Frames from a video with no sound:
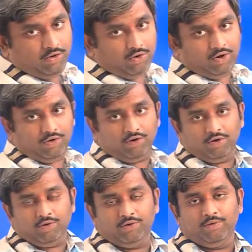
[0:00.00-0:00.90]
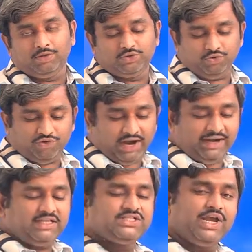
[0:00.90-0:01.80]
Oh, so for
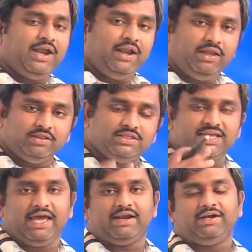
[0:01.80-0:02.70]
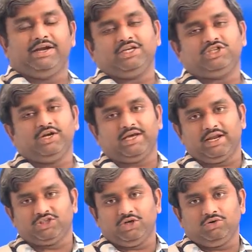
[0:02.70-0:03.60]
understanding this error detection and
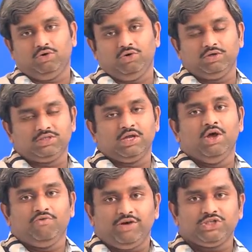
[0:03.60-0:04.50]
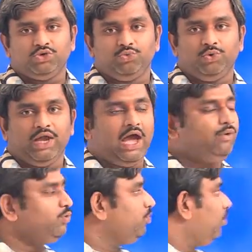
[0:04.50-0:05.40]
correction codes, first you, we have to